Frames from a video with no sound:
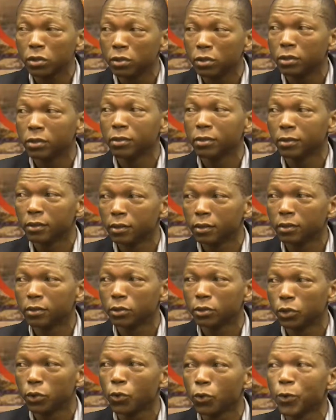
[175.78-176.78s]
good
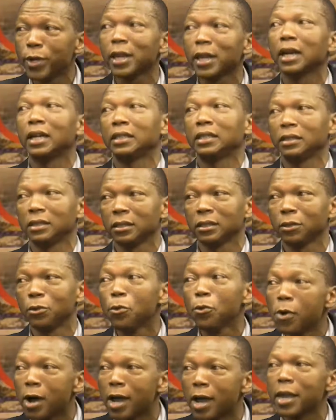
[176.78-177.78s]
2 wingers
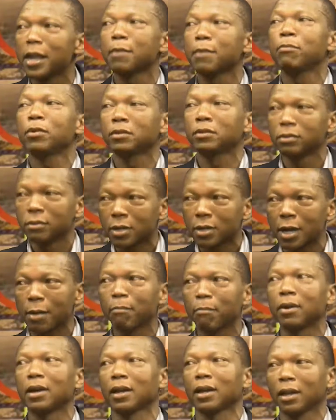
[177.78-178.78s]
who are able to
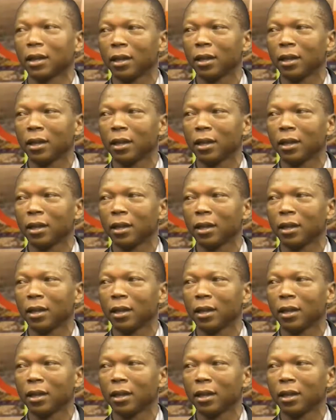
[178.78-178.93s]
come back,